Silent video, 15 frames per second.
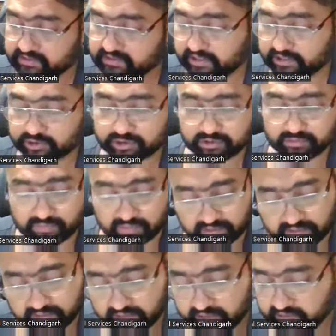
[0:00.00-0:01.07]
section
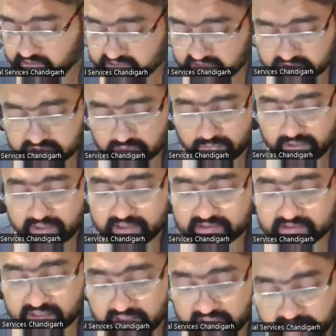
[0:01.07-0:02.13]
1. Section 1
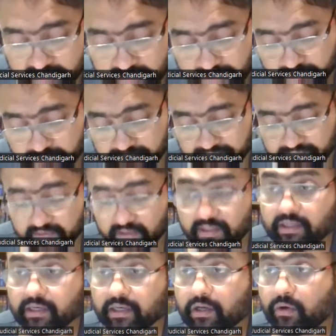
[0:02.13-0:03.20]
is clear to you.
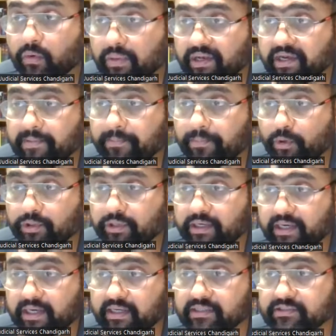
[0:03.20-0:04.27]
Now very
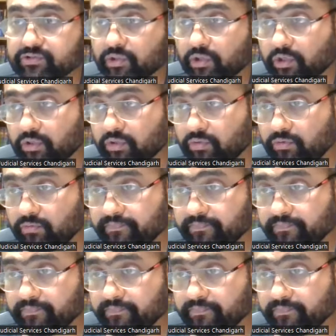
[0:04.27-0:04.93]
important, let us talk